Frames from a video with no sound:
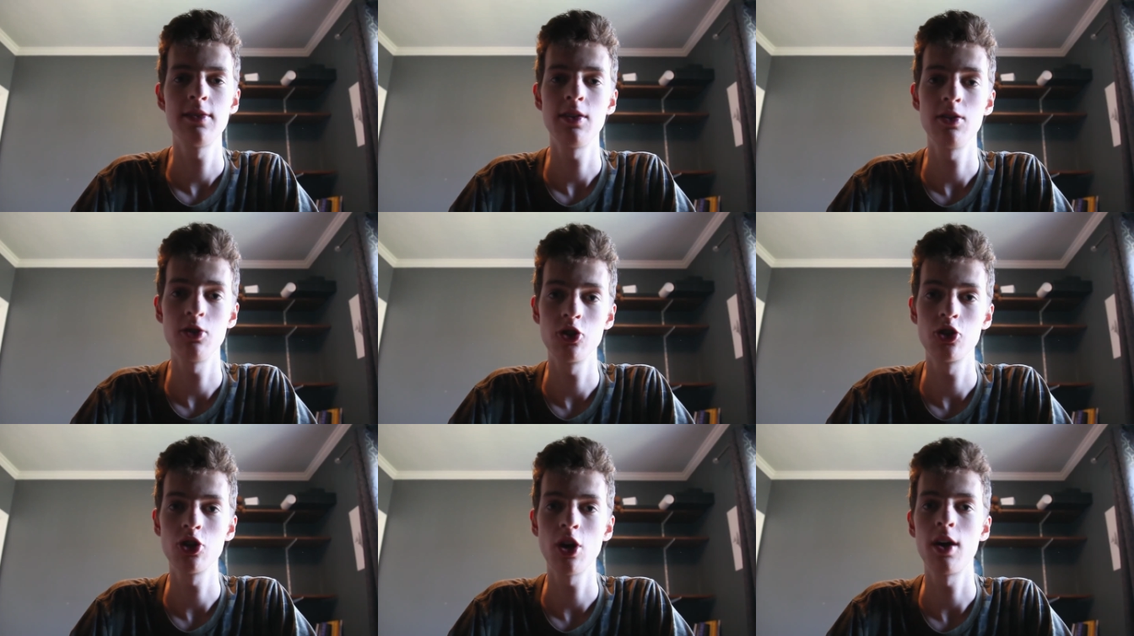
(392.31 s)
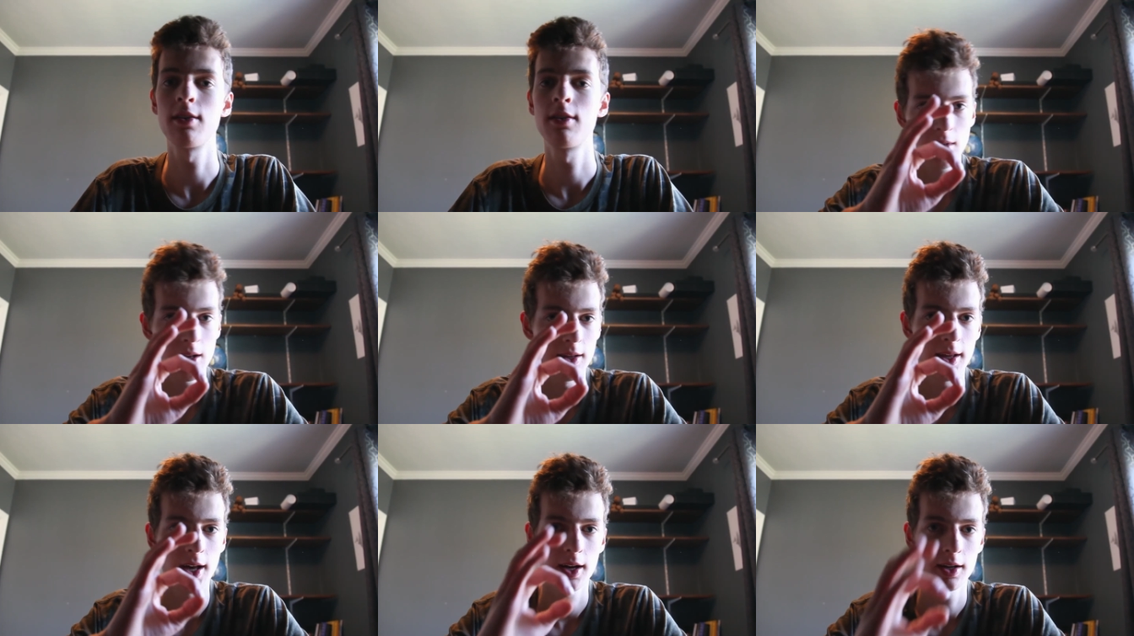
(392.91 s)
in your shot.
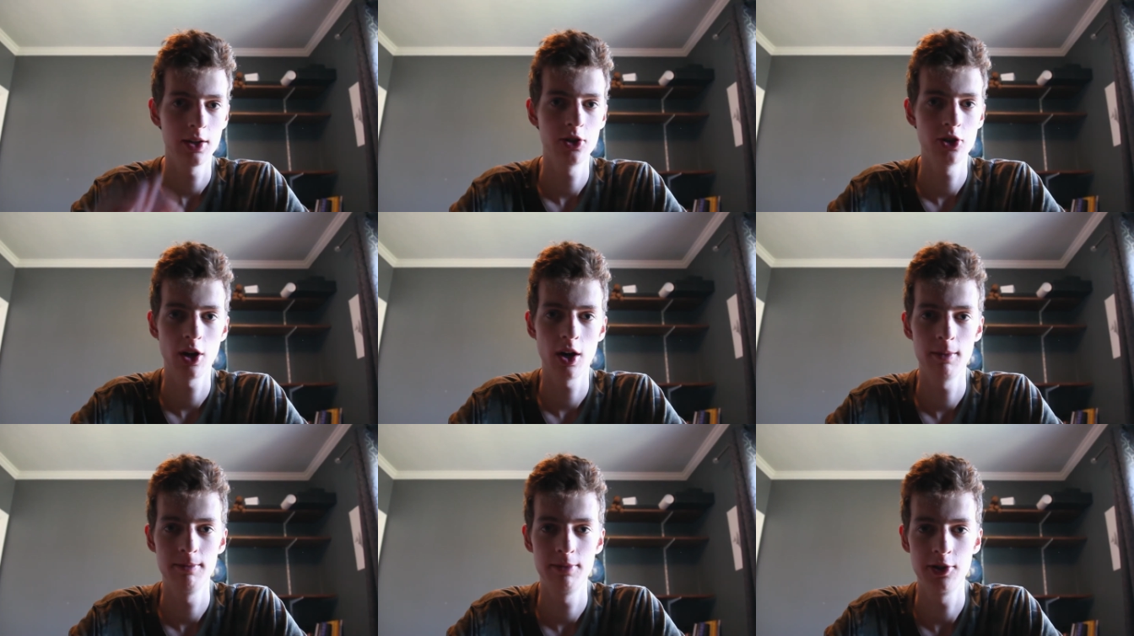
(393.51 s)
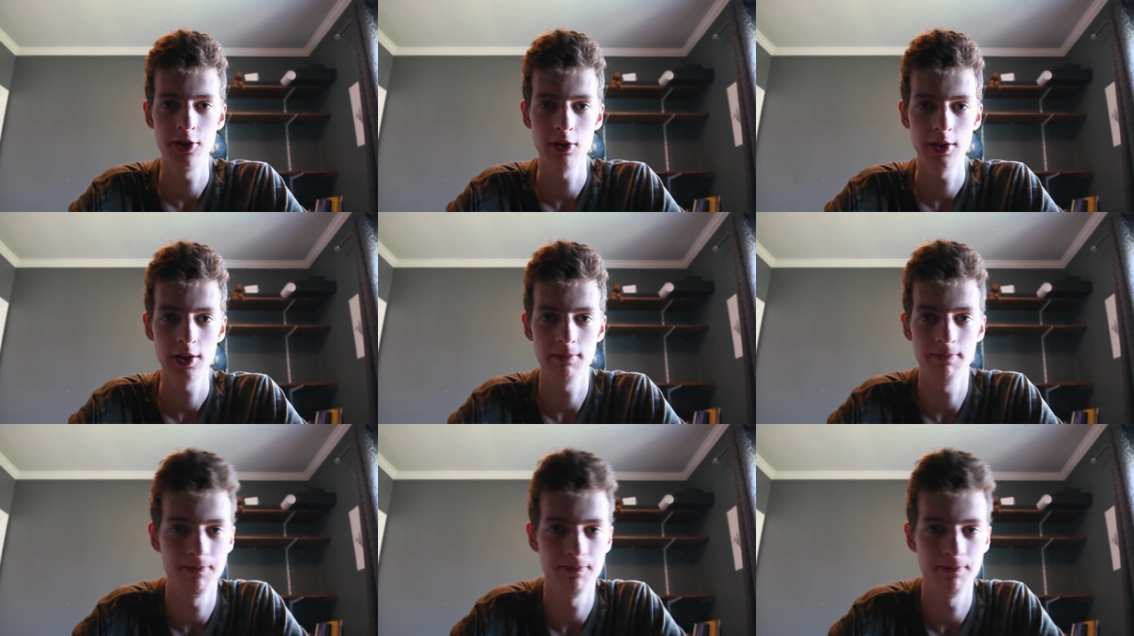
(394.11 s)
Yeah, good job, Sony.